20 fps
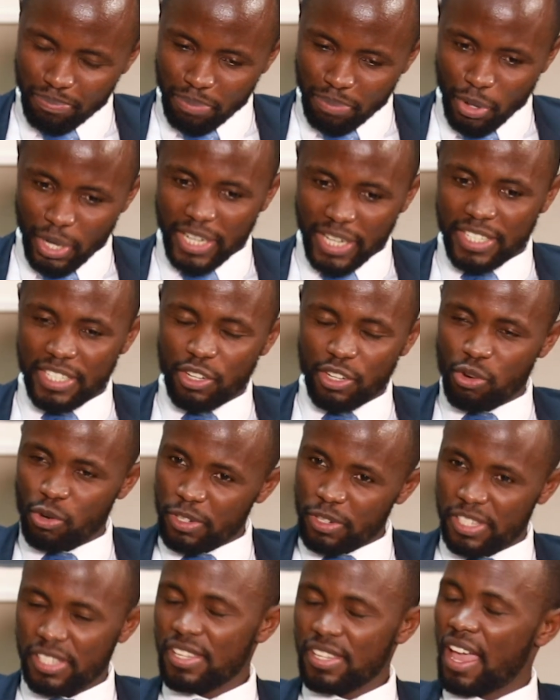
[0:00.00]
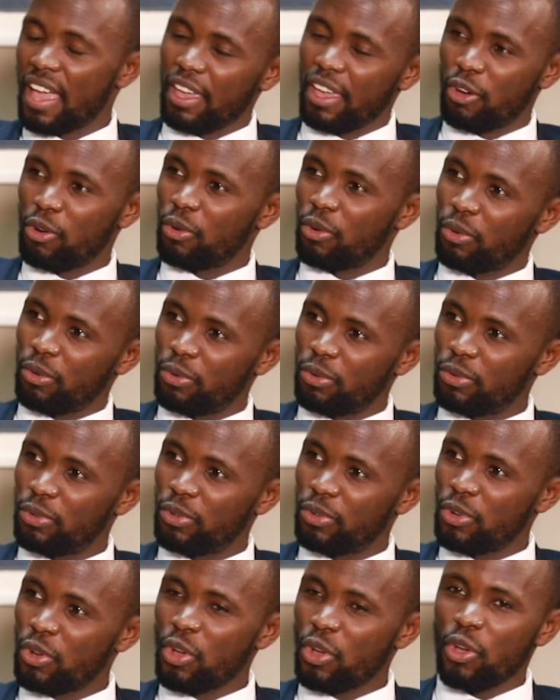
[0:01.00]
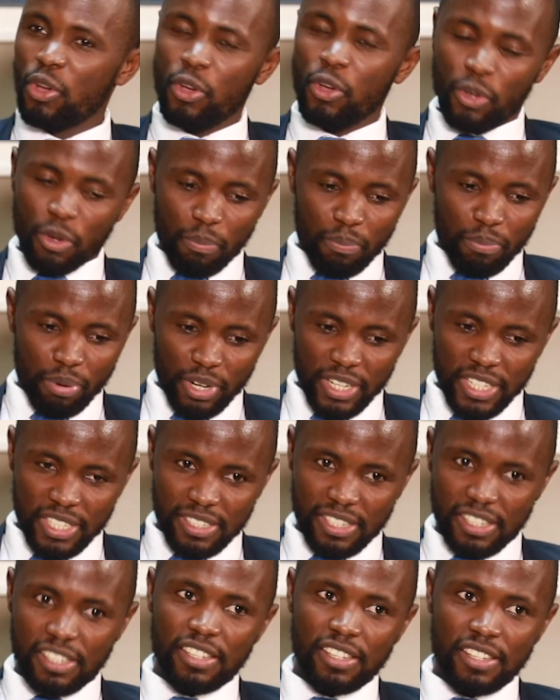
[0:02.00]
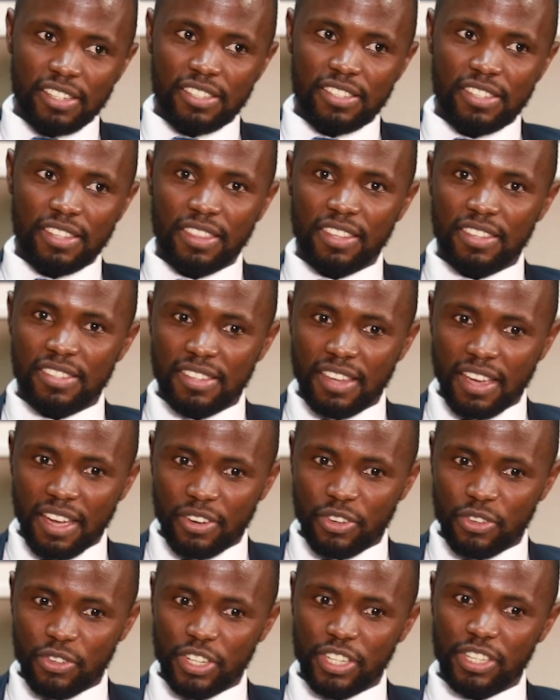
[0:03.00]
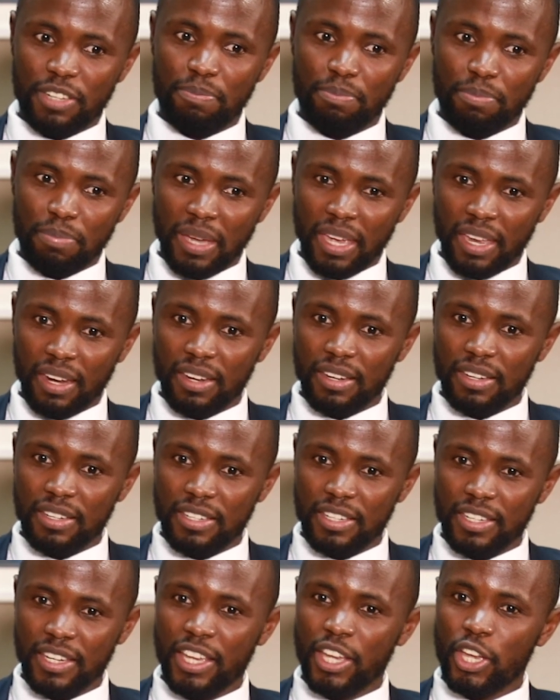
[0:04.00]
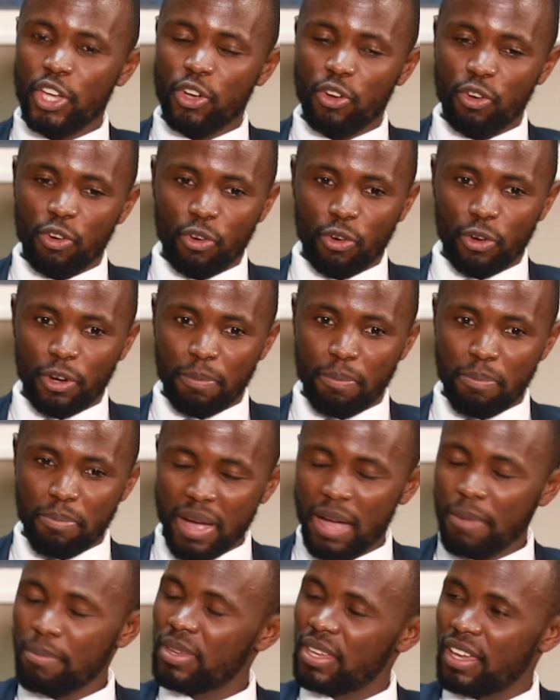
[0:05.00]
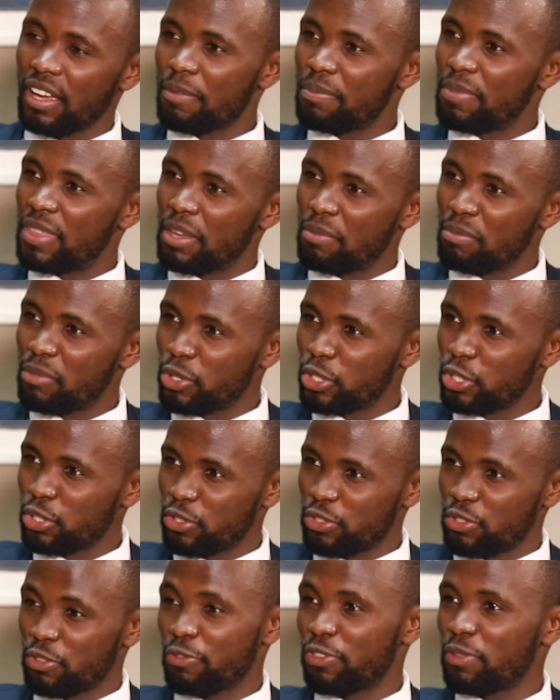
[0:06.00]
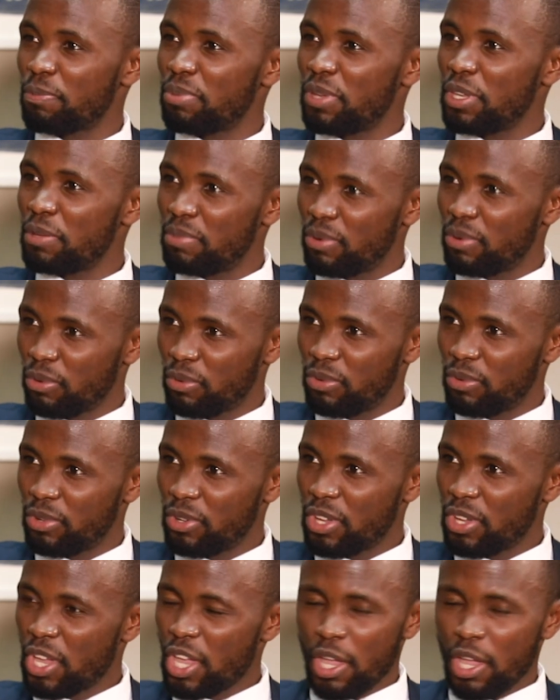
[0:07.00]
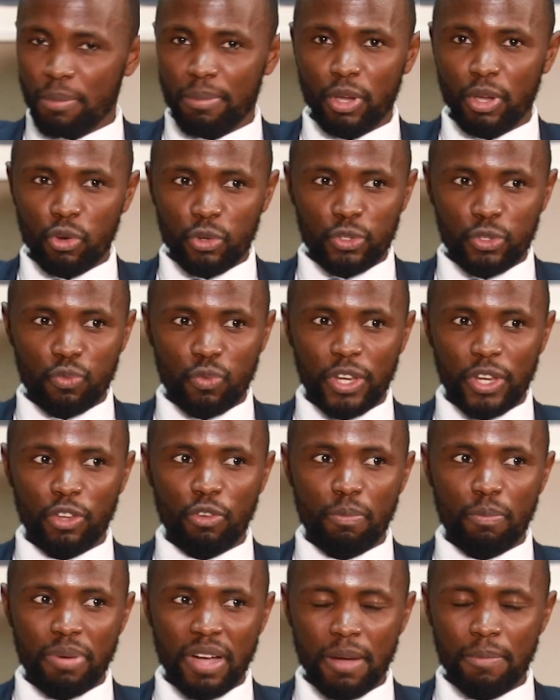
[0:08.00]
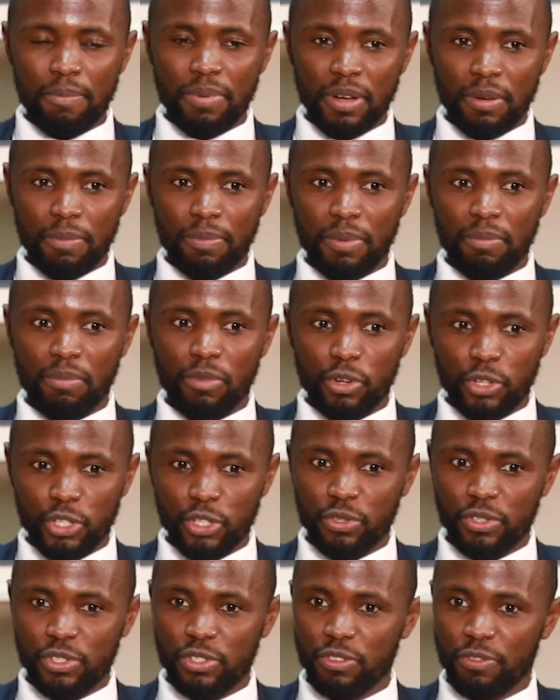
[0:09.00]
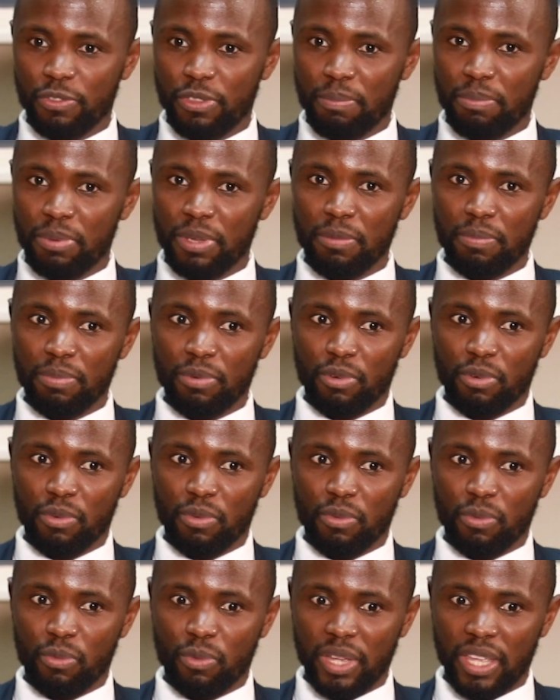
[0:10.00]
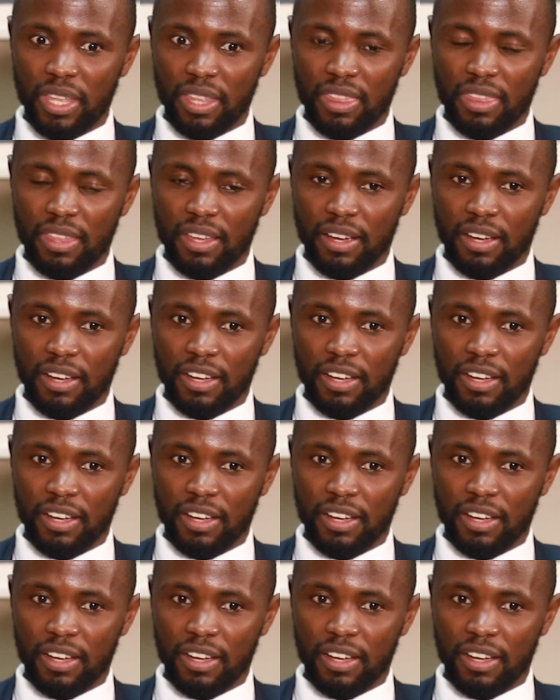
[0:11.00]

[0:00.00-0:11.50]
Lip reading: political cycle, politicians in this country depend on pumping up the emotions of the people. Because when you pump up emotions of the people with